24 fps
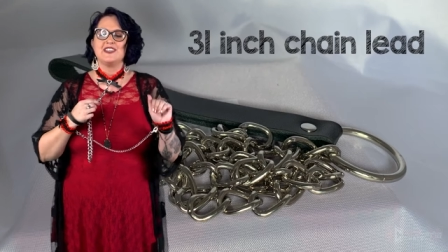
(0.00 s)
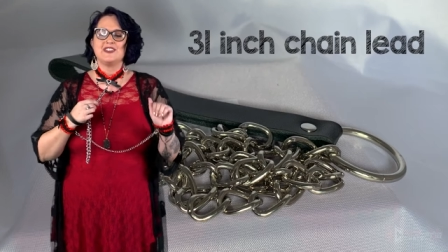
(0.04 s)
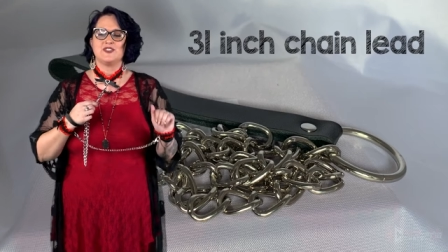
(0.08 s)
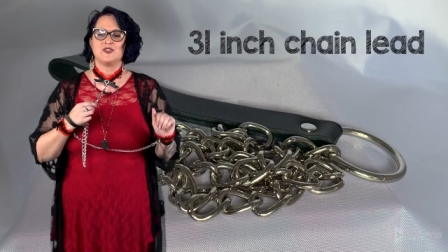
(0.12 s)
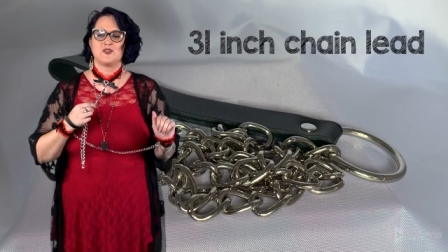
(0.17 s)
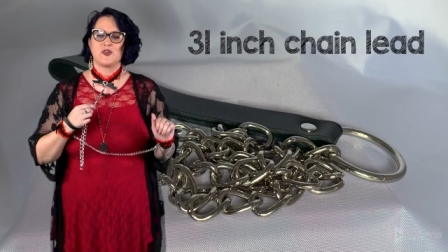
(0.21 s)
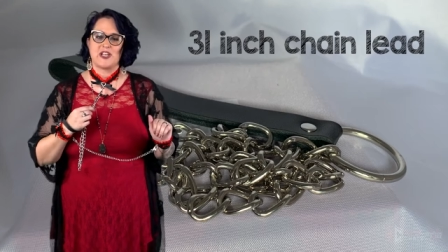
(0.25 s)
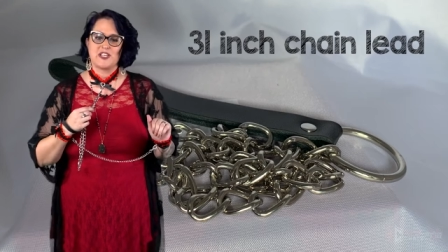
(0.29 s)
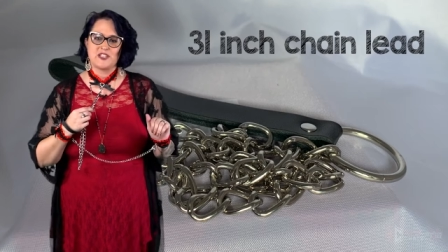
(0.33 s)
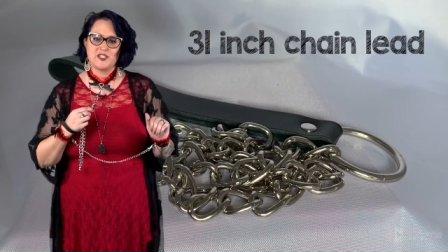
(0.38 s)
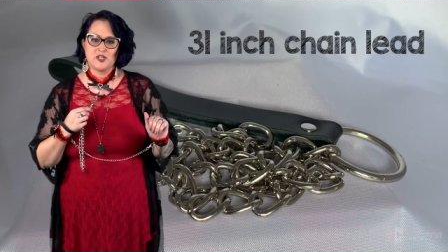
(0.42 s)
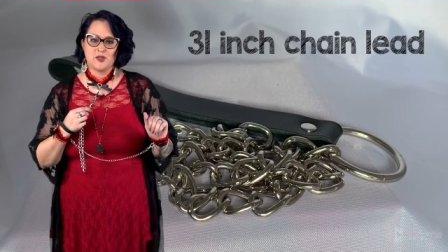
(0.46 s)

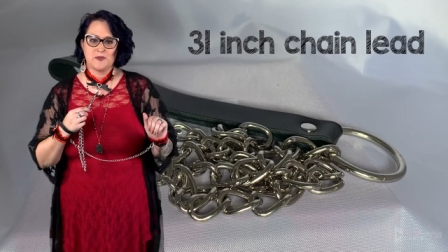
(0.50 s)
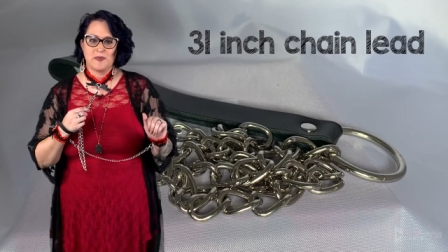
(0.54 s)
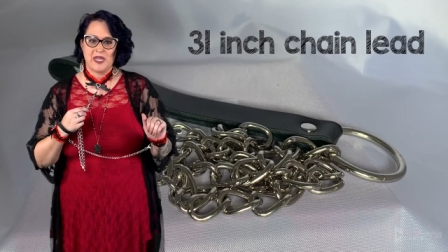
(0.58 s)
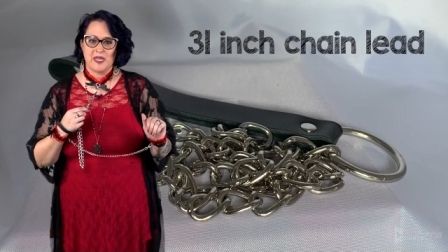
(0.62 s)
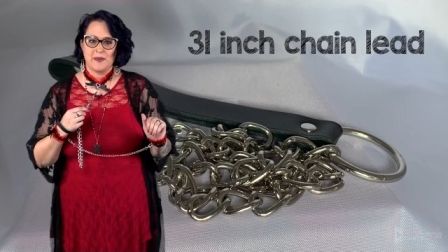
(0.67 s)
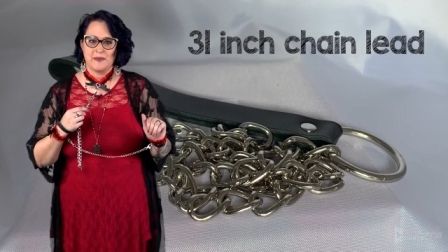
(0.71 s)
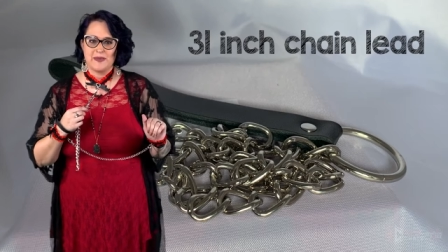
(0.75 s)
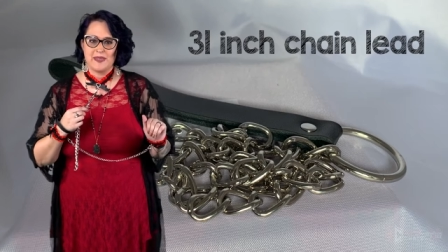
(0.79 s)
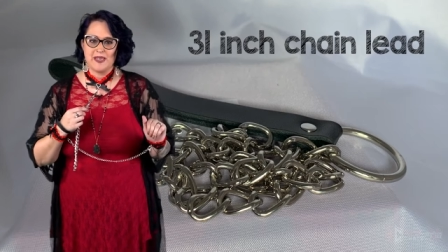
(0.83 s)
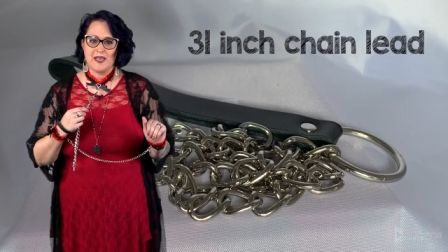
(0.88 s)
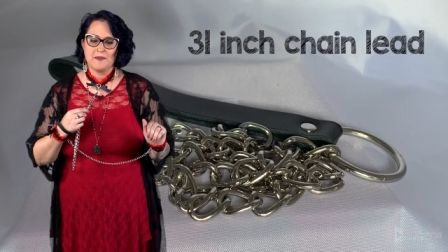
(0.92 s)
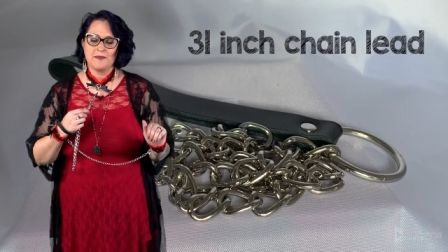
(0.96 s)
Dress your
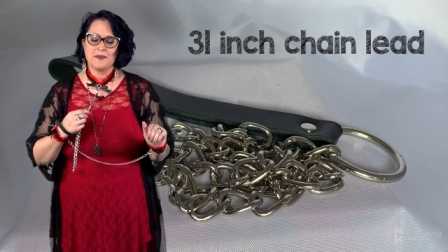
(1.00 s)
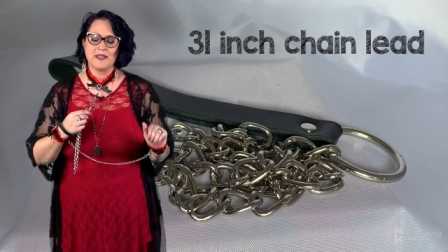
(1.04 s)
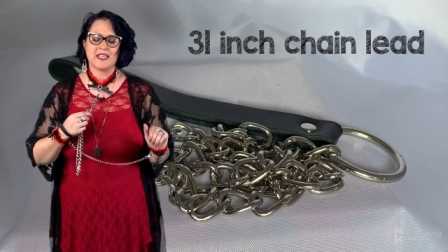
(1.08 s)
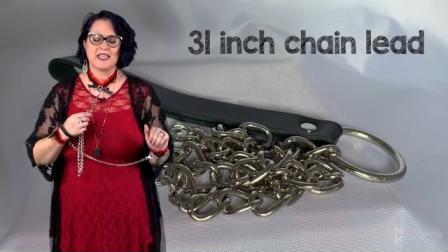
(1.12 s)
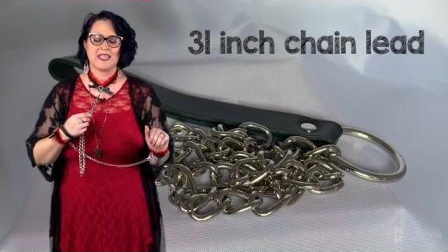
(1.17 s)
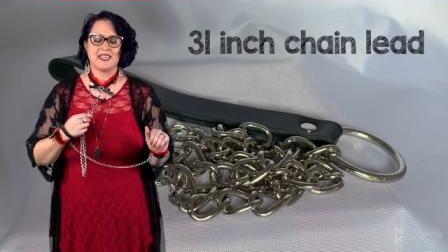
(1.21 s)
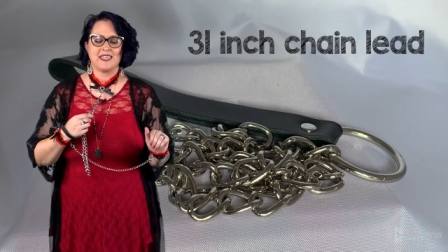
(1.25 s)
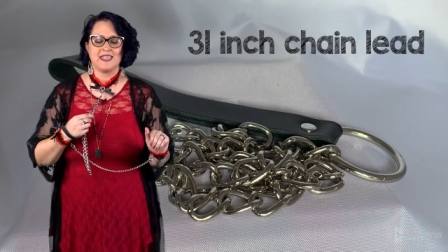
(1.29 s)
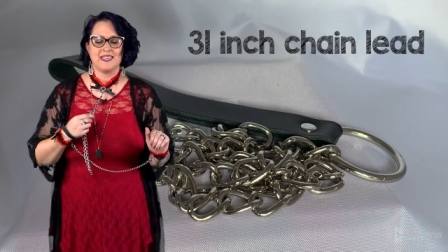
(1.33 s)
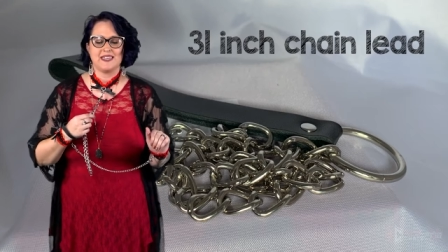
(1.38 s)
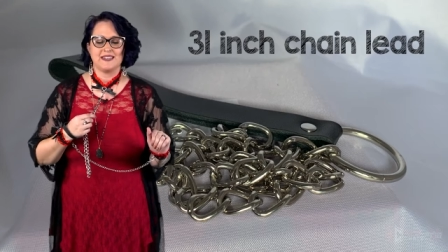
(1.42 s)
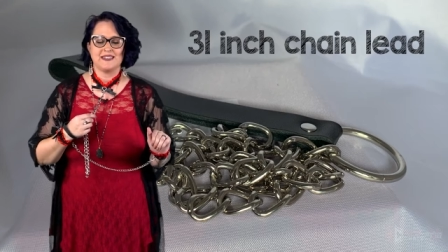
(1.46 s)
baby up like
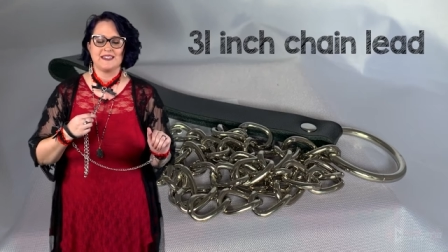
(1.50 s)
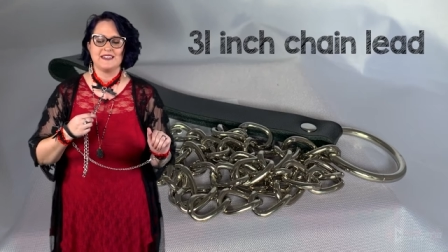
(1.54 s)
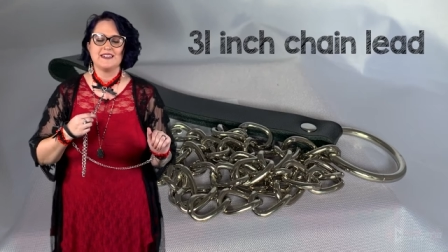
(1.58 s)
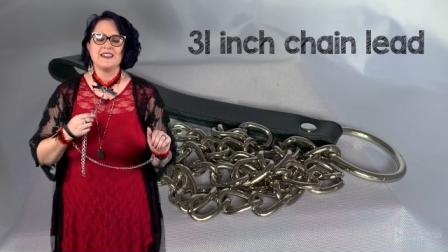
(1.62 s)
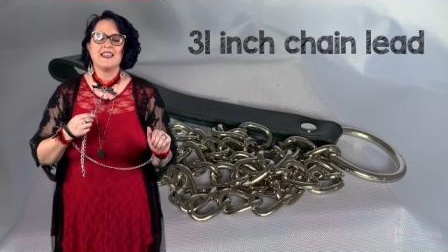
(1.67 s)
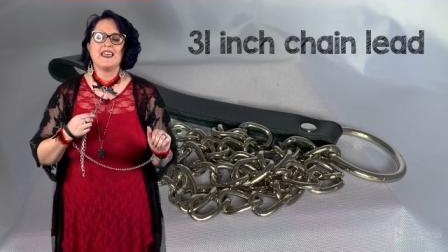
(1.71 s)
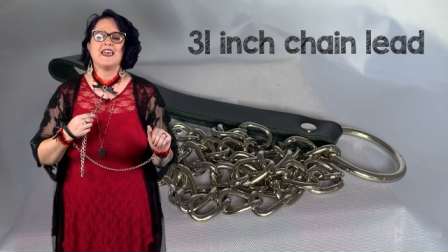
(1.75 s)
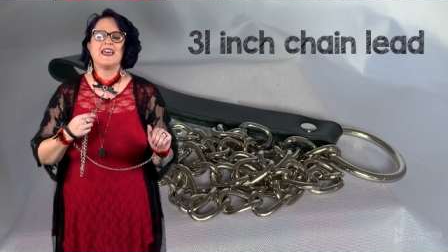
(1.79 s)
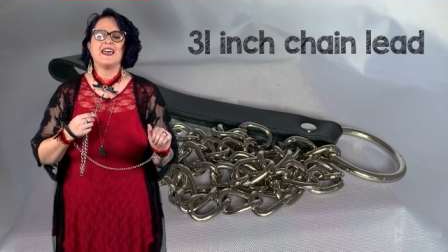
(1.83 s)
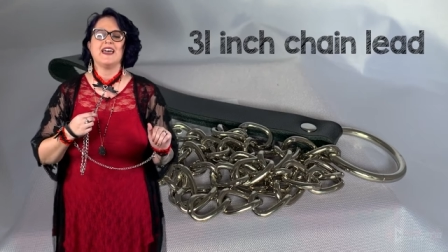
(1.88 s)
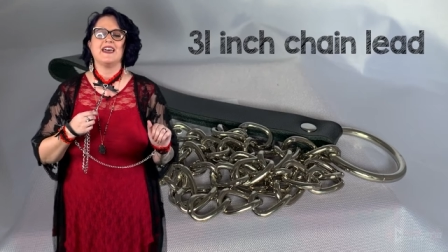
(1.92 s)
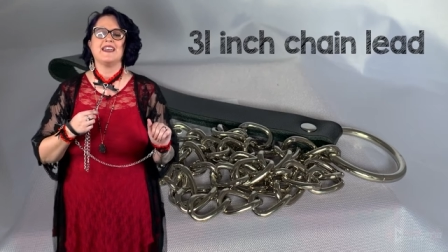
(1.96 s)
a kitten
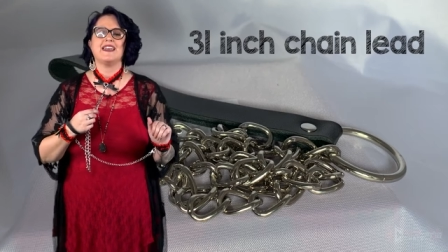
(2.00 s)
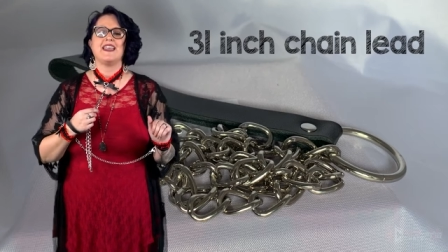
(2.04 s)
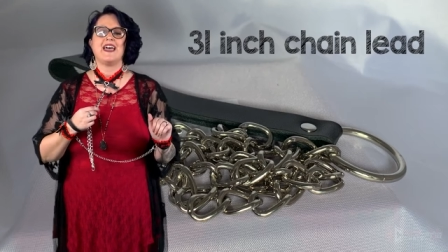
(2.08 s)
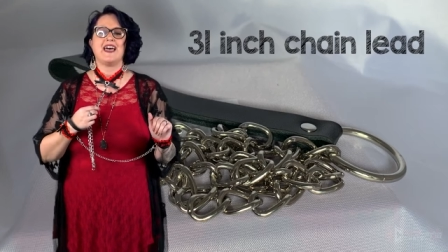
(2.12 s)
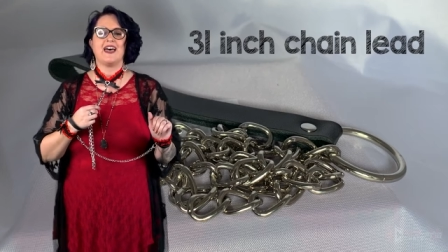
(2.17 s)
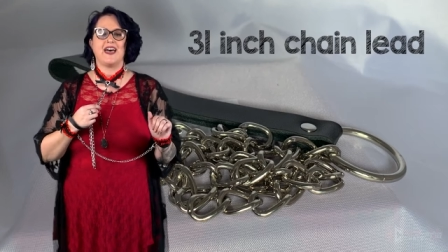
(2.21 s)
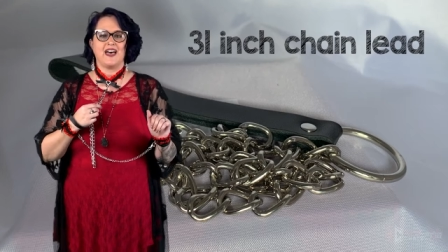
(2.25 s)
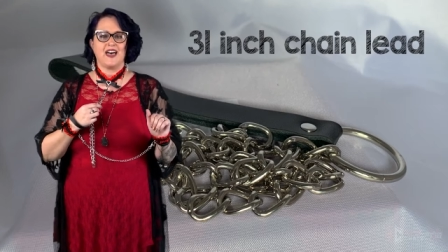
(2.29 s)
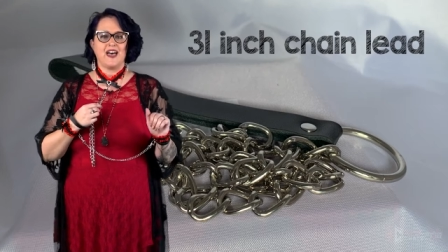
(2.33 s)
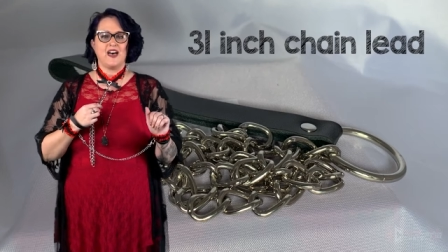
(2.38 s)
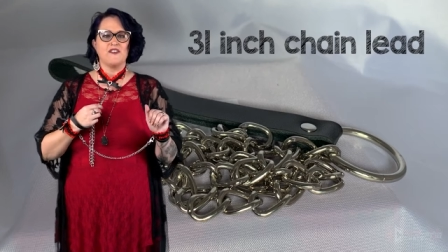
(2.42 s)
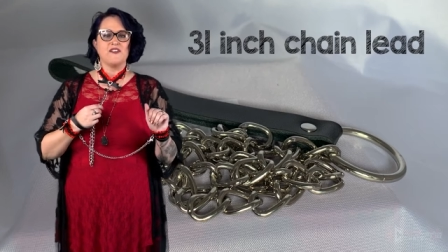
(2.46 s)
and
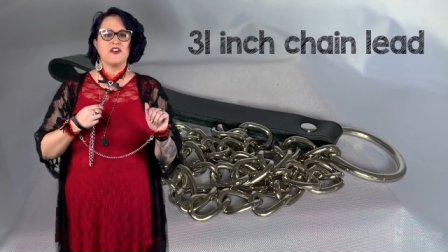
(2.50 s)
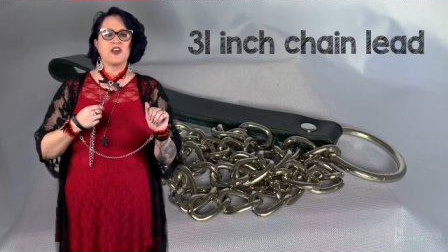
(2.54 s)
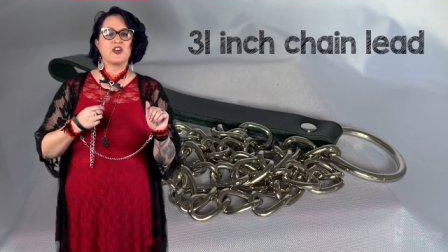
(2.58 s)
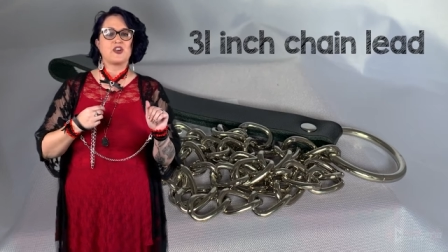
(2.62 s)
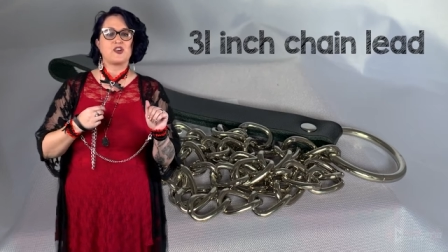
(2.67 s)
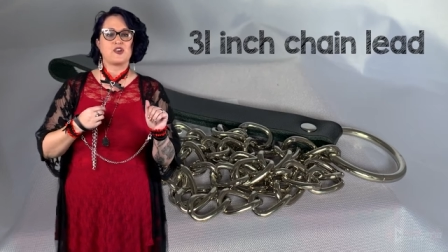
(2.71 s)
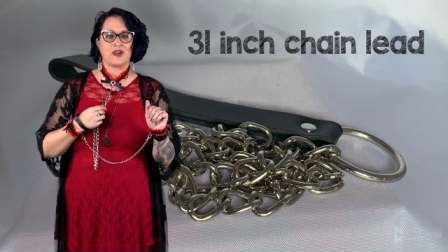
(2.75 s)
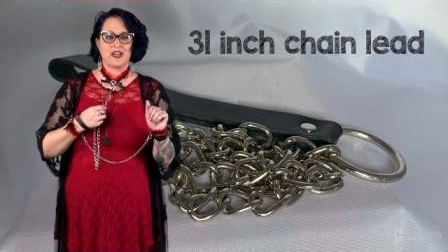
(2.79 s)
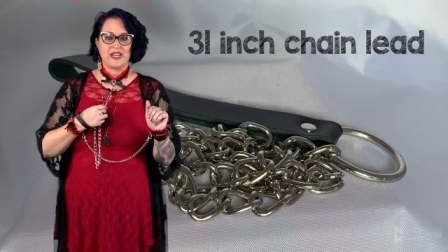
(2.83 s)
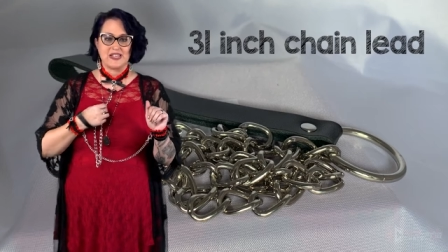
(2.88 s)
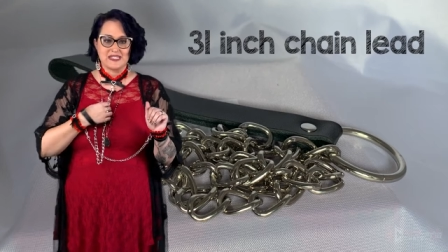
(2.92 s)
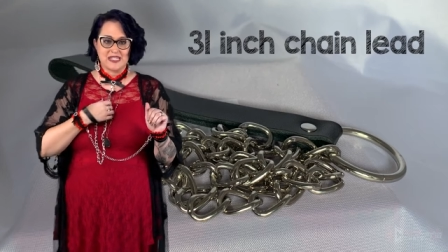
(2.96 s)
have a
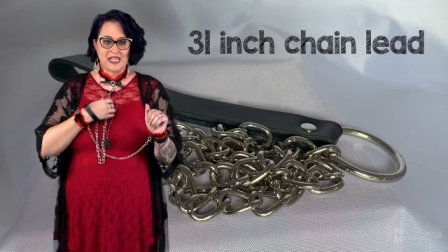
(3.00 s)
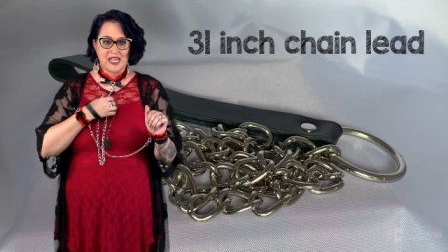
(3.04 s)
great